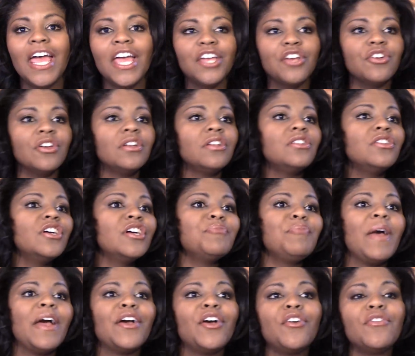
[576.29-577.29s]
You're going to look
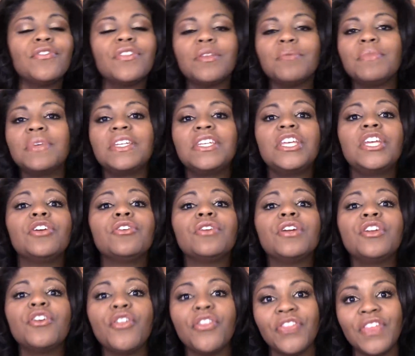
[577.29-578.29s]
back over the
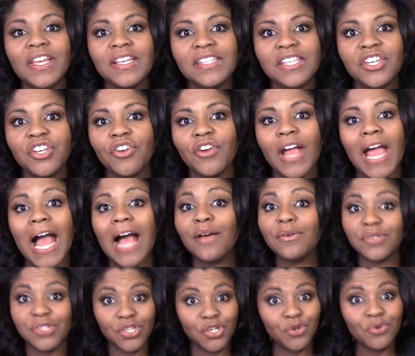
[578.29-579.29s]
material things in your
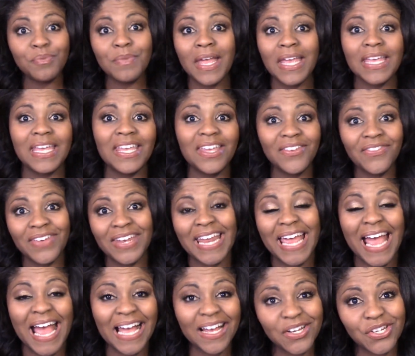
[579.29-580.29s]
house. You may even
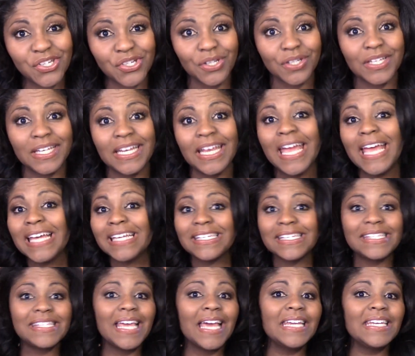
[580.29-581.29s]
actually
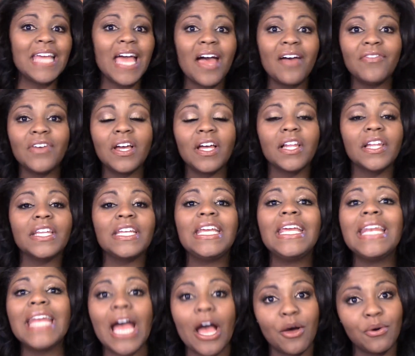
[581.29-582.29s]
decide to have a
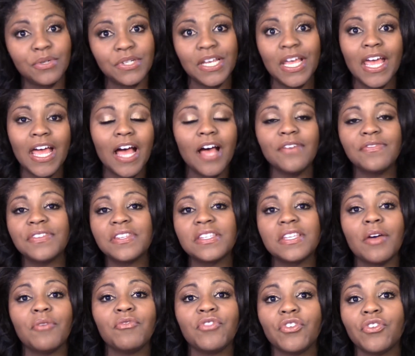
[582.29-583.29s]
clean out of
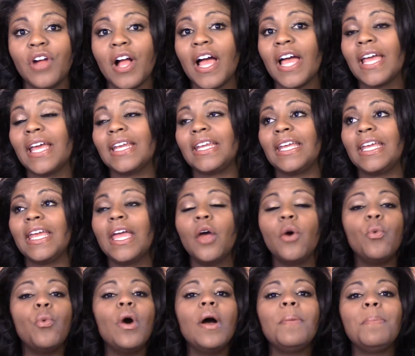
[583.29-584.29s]
some variety.
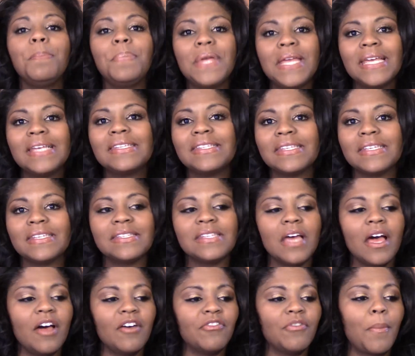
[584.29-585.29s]
What pieces
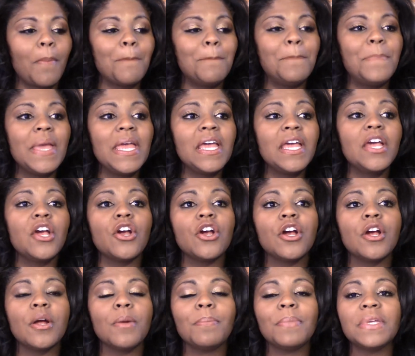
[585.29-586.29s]
of
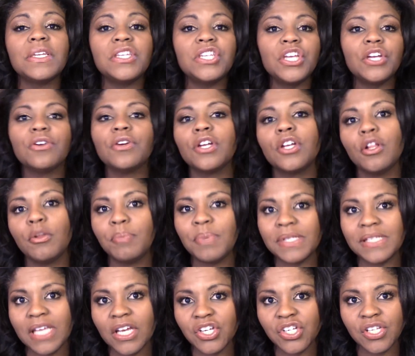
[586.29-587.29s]
bigger material
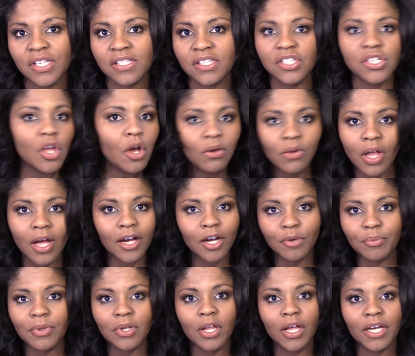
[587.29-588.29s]
possessions no longer
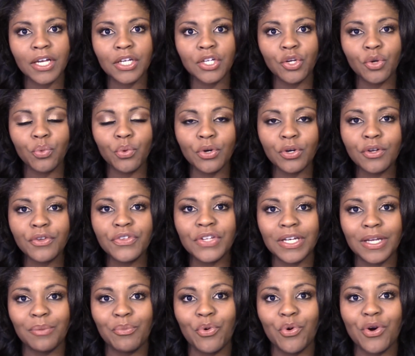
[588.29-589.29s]
belong in your world
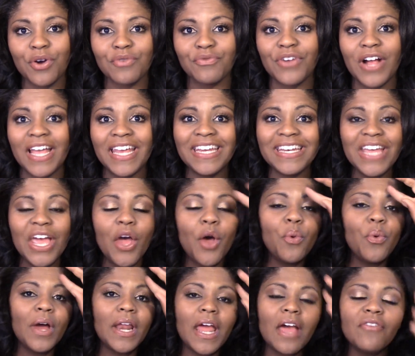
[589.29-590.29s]
anymore, right?
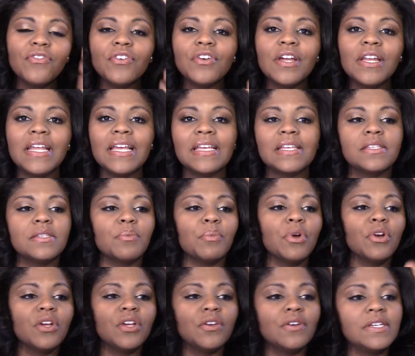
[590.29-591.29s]
Whatever it is,
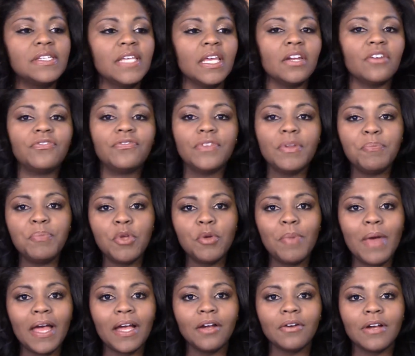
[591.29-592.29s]
Mercury's going to flip you
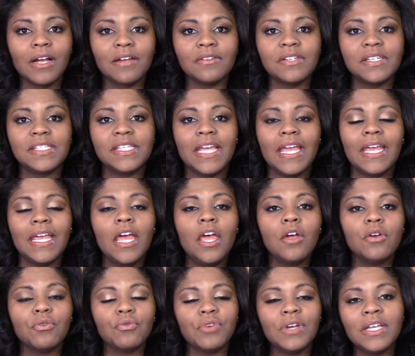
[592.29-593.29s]
back around to say,
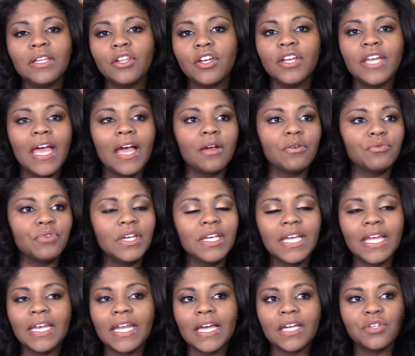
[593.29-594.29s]
relook at,
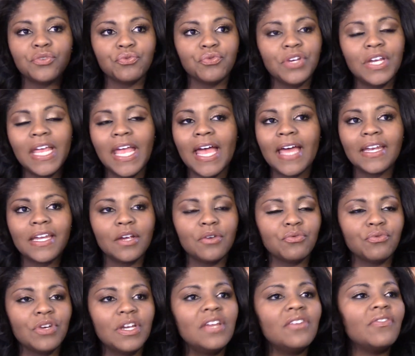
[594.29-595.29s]
reconnect, re-edit,
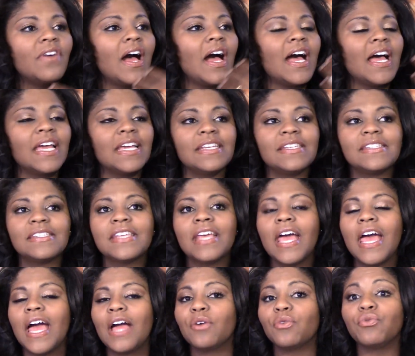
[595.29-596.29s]
revise,
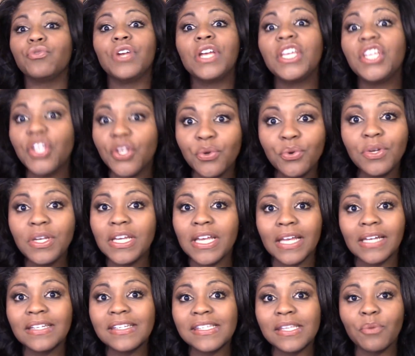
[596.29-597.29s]

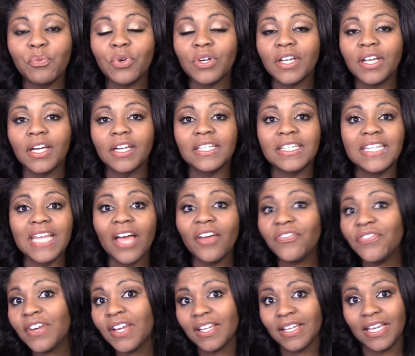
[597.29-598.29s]
reunion. Someone could
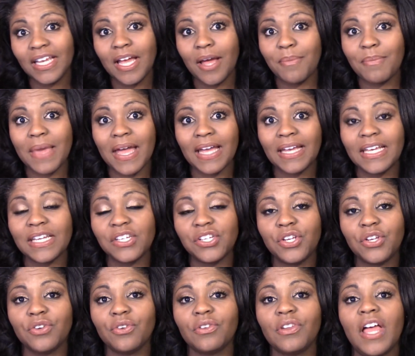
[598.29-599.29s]
definitely come back
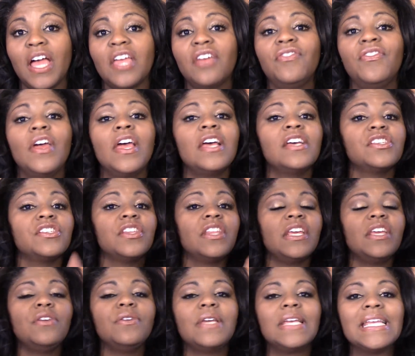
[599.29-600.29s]
into your life so
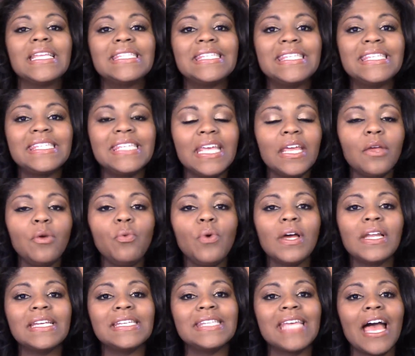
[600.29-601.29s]
that you can see
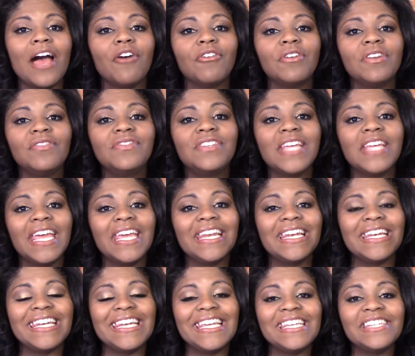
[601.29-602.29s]
what is out of date,
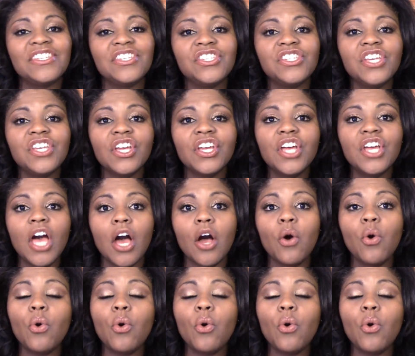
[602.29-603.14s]
needs to go,